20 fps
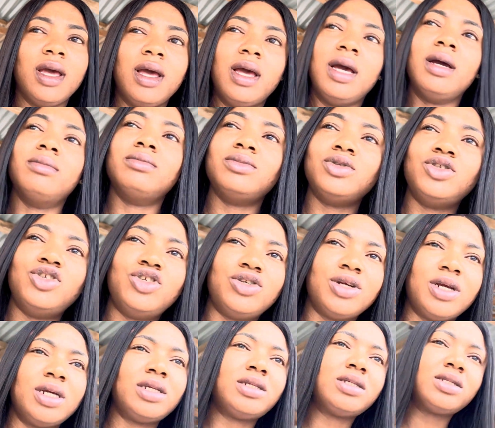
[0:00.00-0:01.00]
i'm
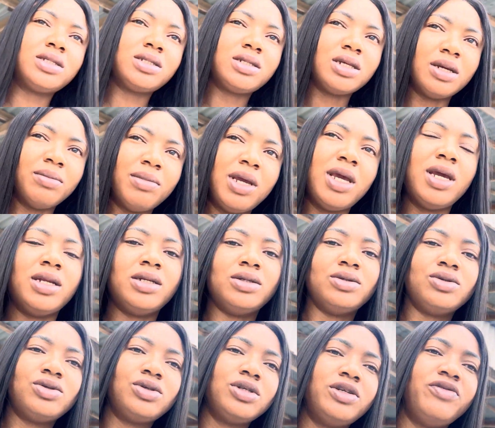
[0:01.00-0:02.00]
dressed i'm
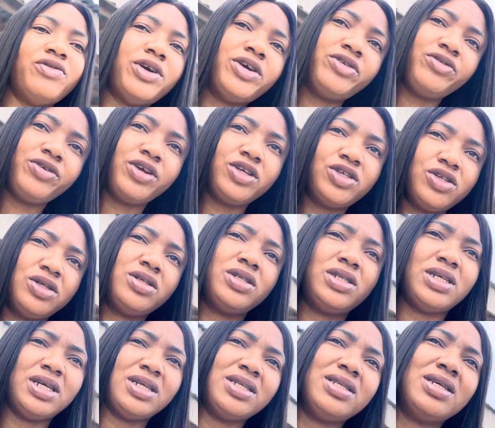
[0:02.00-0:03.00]
heading to the verification
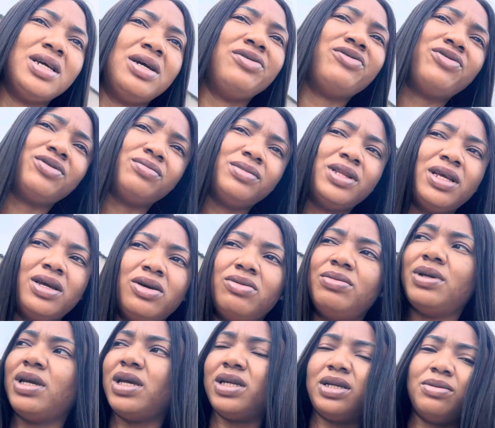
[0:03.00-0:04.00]
center from there i'll
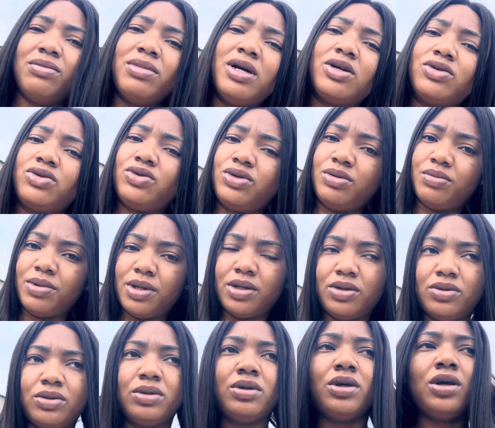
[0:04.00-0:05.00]
be heading back to
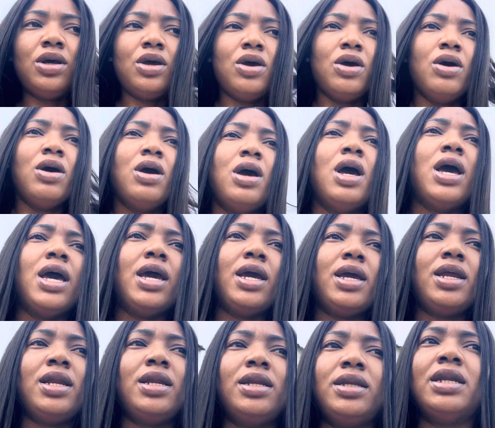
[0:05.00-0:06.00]
Ibadan
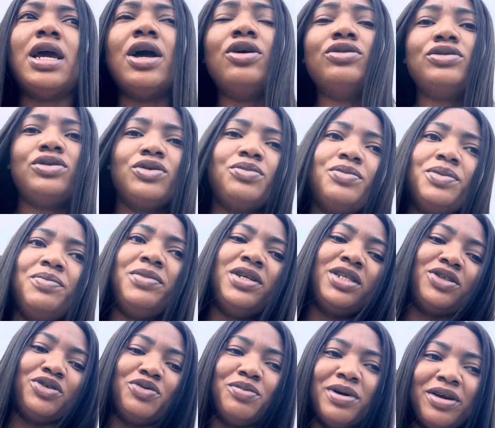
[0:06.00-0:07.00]
and i also be
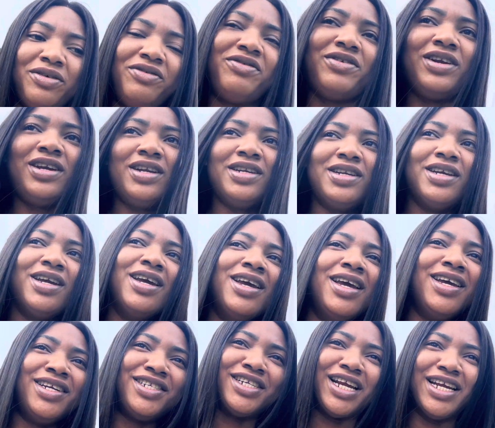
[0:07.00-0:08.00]
meeting with my friend
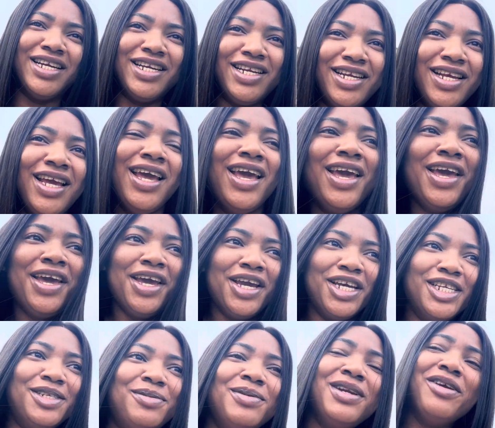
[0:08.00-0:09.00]
Shade
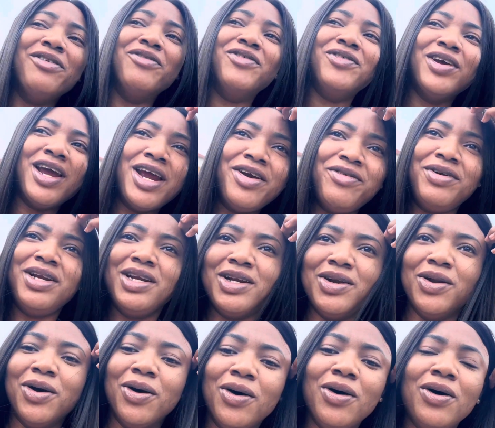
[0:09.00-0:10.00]
it's been a very
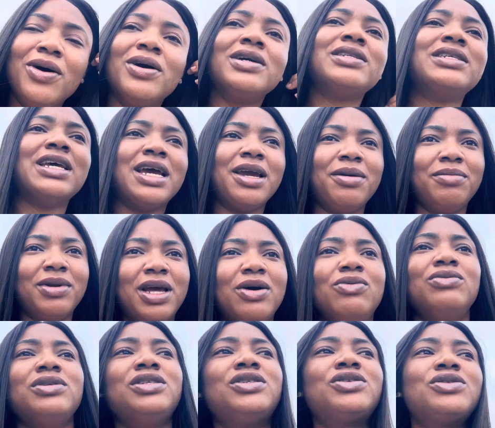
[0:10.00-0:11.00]
long time that
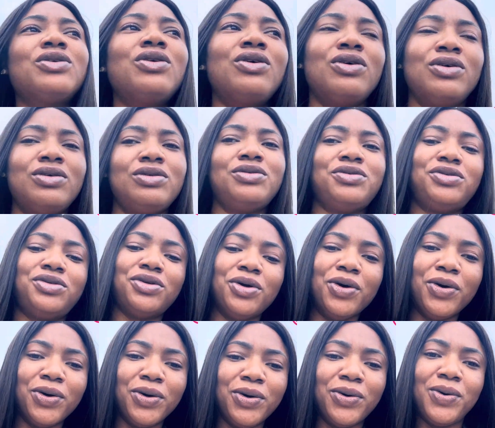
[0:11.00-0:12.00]
we saw
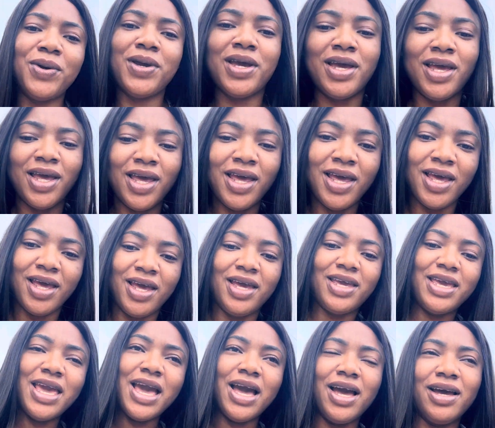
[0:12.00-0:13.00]
so
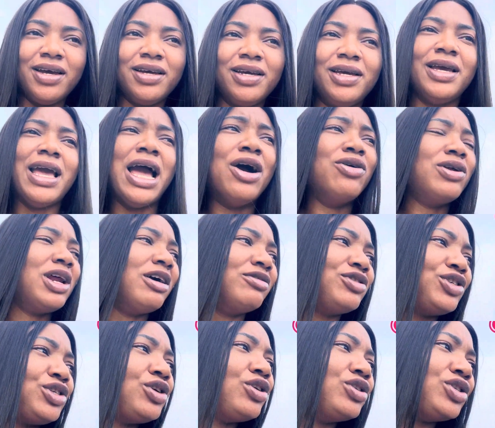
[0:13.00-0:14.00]
yeah I would have
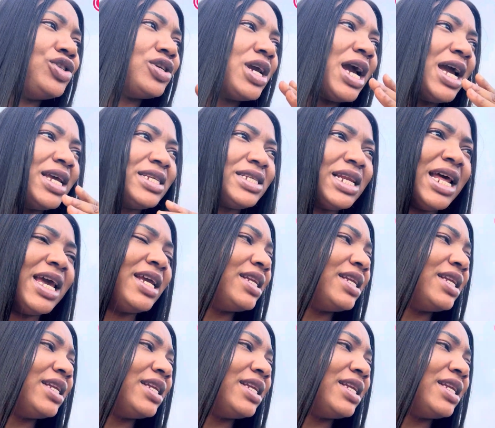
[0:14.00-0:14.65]
showed you guys like